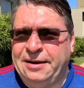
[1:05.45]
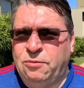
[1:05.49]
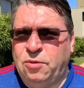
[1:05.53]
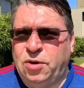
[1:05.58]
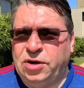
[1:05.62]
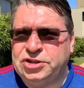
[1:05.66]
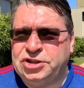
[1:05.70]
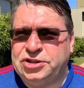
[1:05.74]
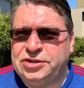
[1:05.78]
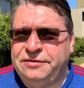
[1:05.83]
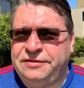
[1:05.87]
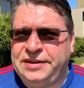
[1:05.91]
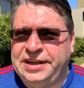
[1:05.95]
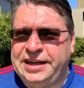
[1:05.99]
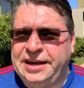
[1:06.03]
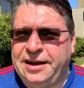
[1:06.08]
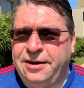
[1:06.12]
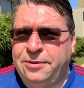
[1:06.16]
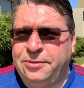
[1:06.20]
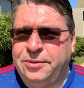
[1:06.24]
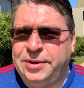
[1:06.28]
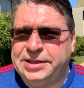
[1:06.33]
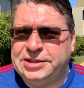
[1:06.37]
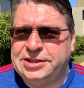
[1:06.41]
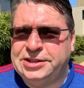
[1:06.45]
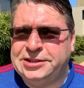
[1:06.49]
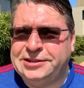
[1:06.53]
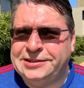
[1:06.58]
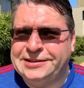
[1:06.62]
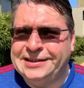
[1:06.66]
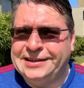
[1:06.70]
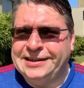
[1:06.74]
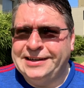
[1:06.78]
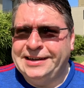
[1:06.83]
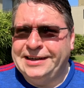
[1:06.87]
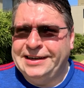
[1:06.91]
watch your video, which
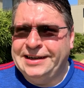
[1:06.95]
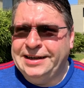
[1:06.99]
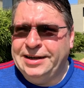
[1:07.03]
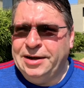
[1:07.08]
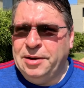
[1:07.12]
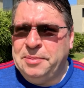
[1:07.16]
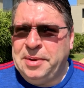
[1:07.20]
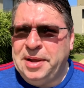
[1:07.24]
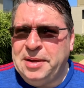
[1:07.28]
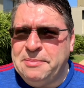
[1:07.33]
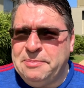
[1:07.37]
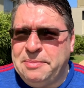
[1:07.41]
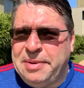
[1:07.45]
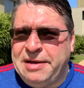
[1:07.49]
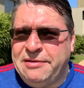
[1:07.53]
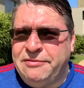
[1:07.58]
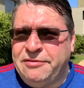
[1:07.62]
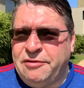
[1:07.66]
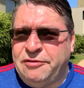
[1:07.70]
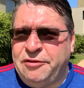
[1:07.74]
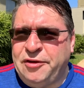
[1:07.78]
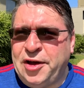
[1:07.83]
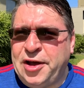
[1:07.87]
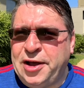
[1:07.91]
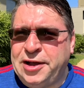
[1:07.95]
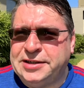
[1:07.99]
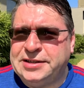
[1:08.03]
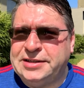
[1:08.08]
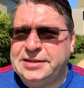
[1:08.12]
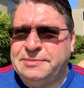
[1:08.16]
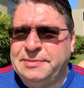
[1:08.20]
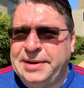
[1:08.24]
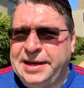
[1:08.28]
will be a bit of a first.